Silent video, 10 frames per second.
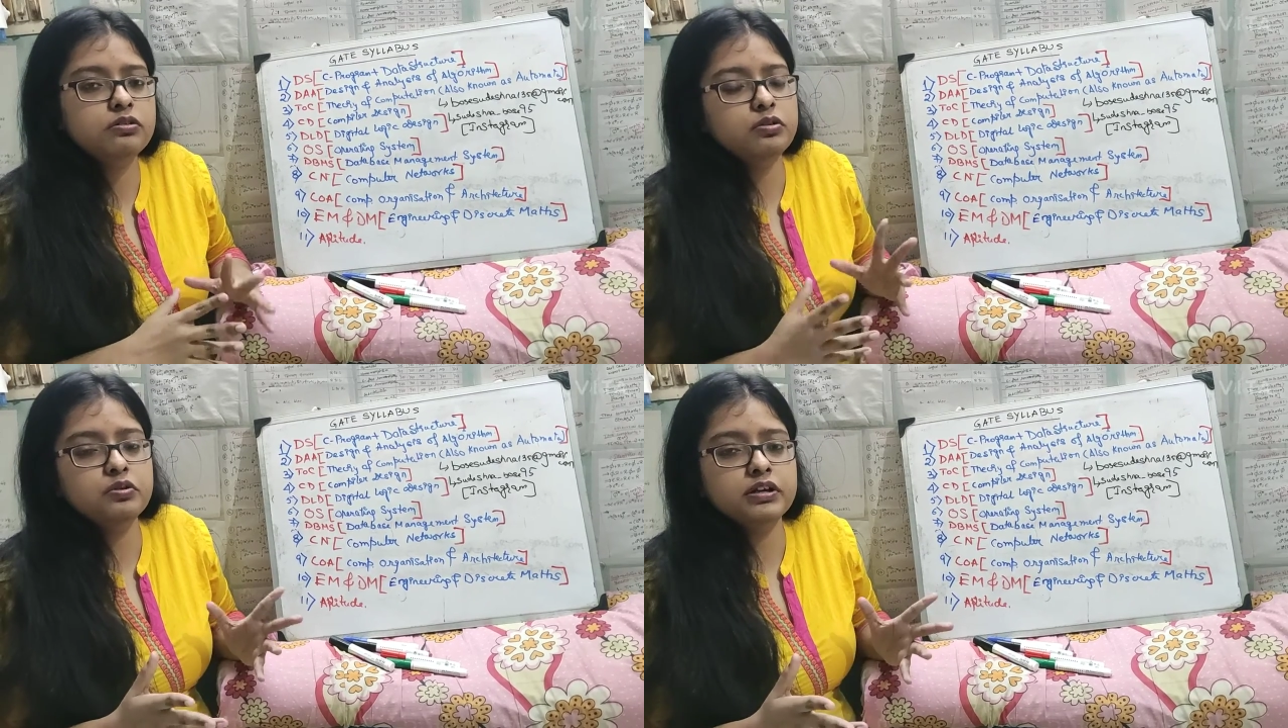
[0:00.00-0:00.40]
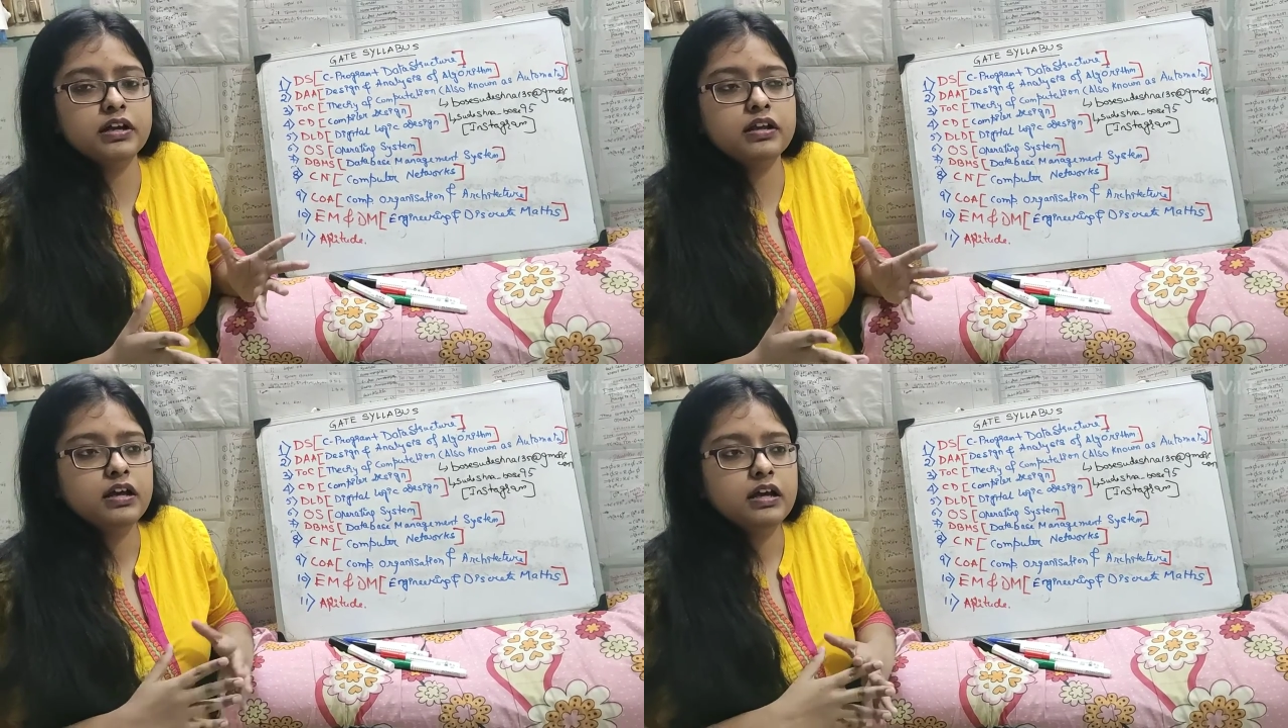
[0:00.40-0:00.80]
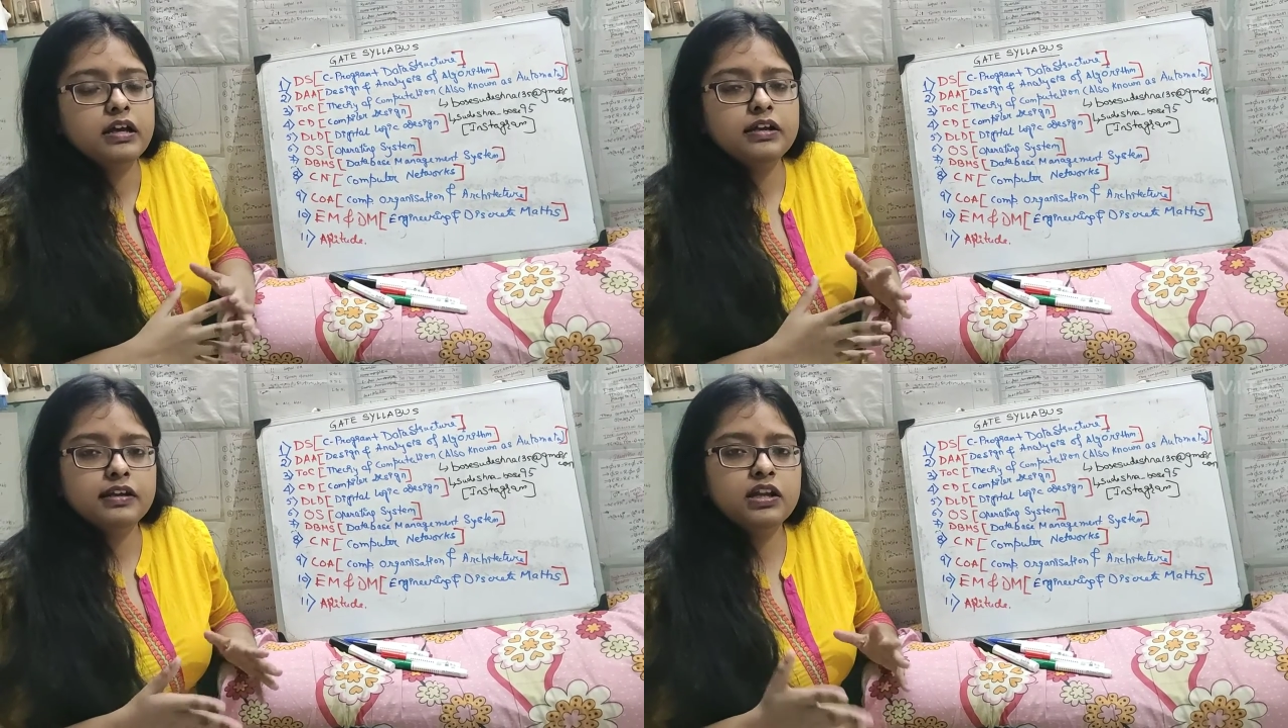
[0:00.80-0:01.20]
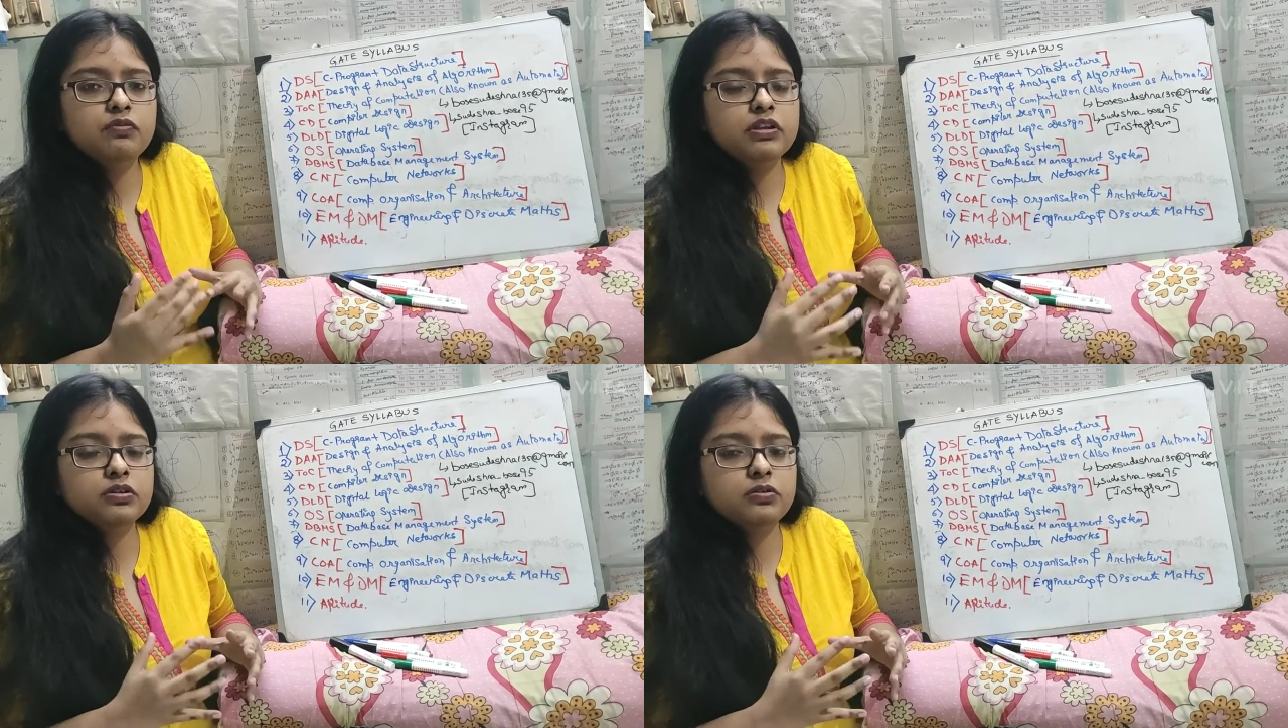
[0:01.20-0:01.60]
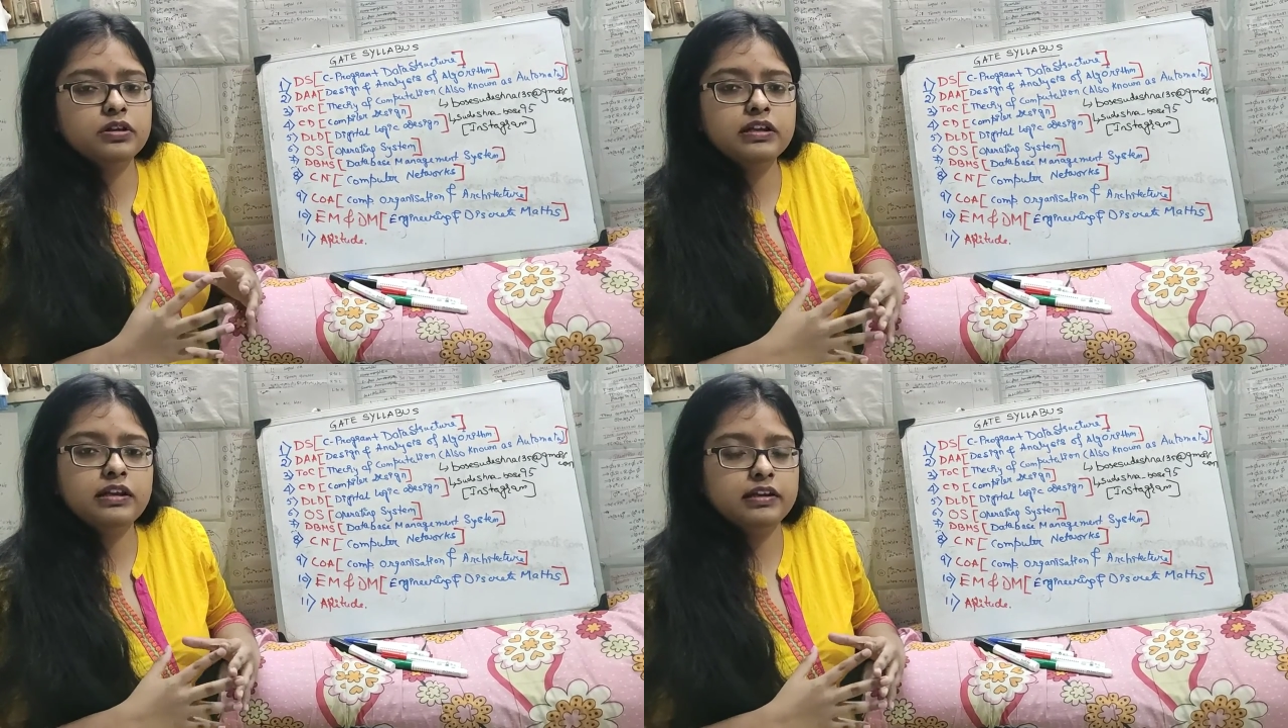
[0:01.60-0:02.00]
you can deal with
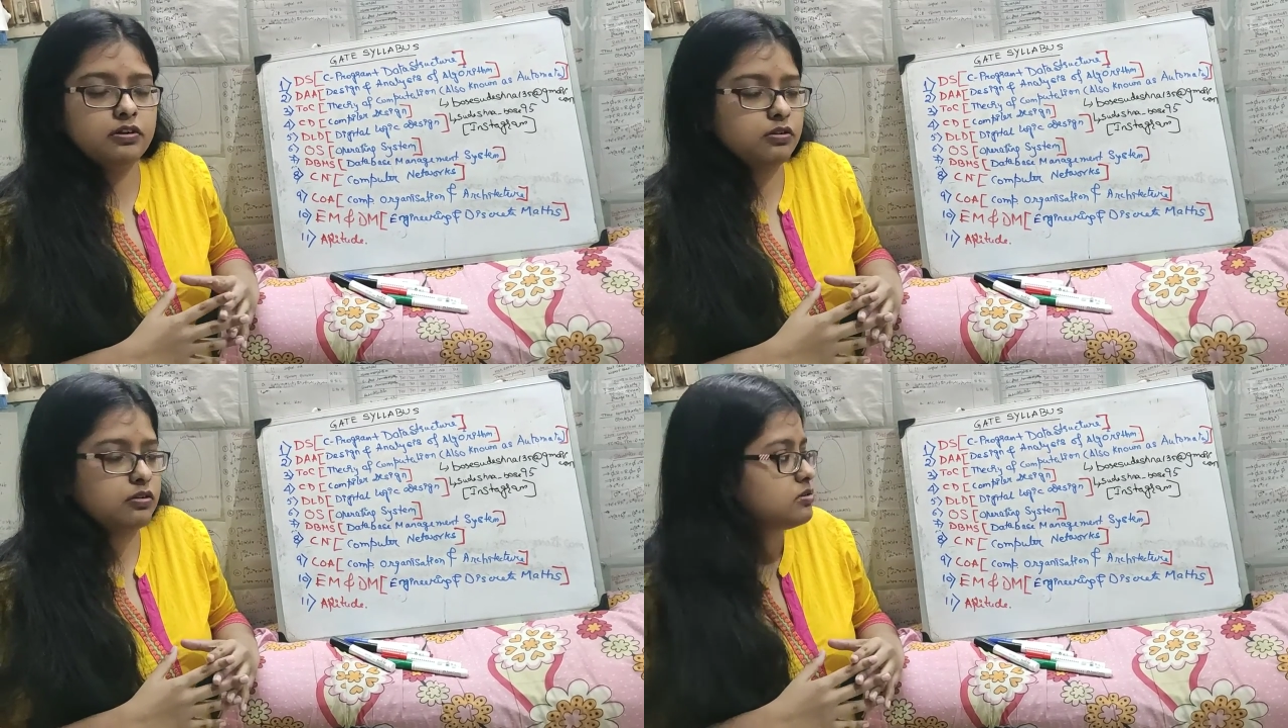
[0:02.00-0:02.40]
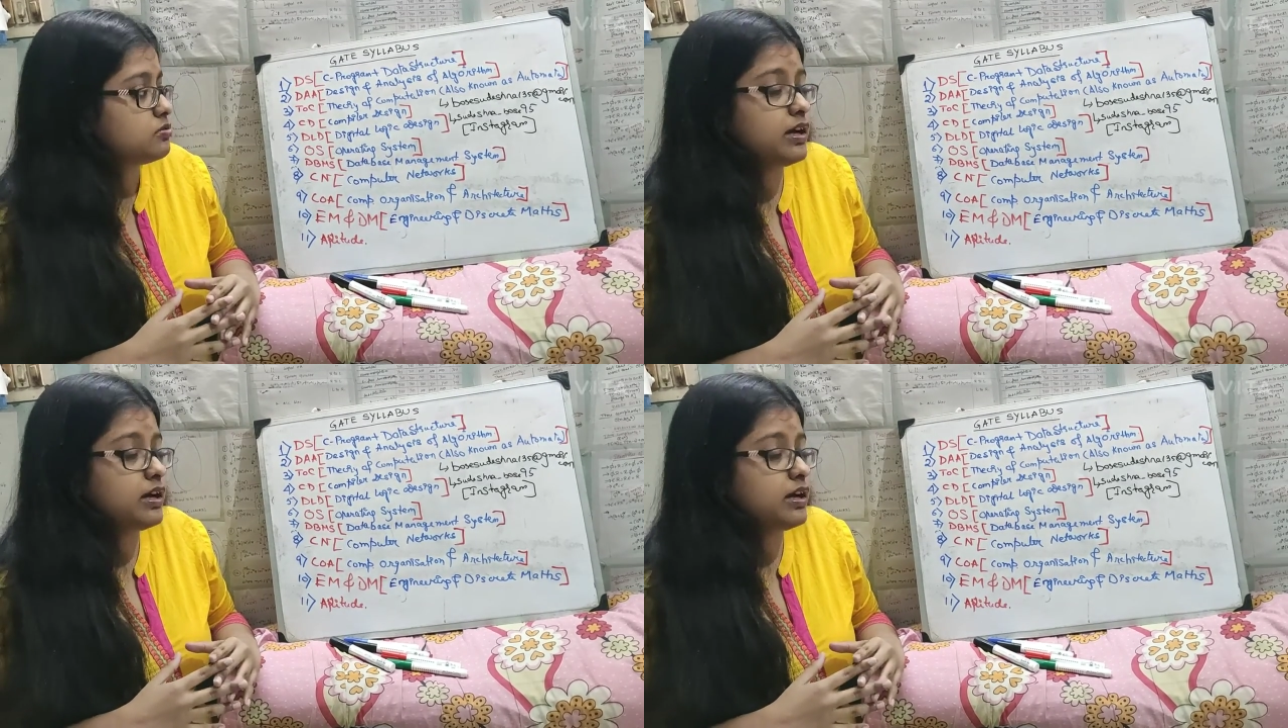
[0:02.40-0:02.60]
coding later also.